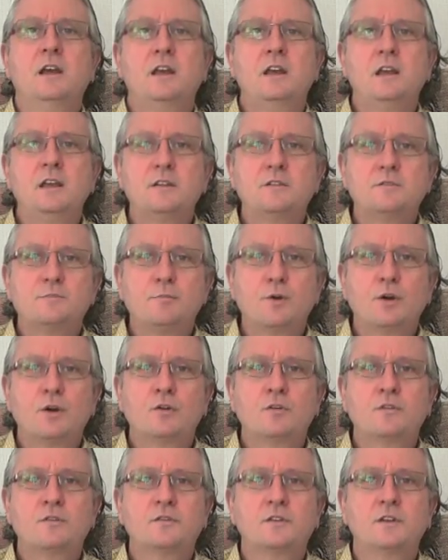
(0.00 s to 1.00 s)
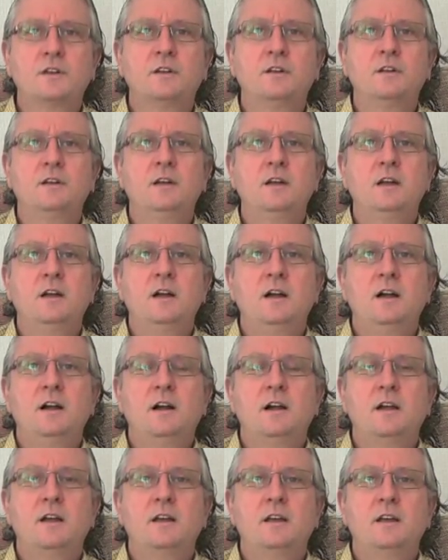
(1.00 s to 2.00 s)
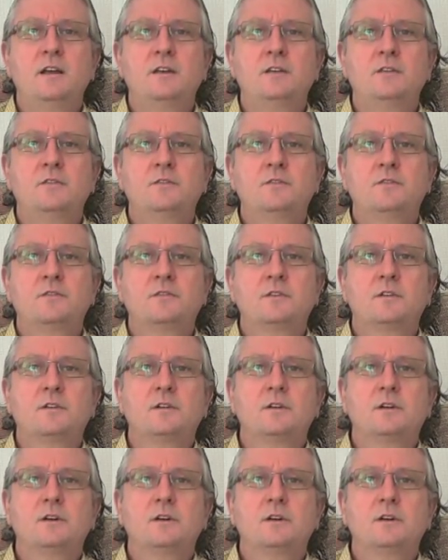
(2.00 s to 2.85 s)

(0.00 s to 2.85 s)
each person is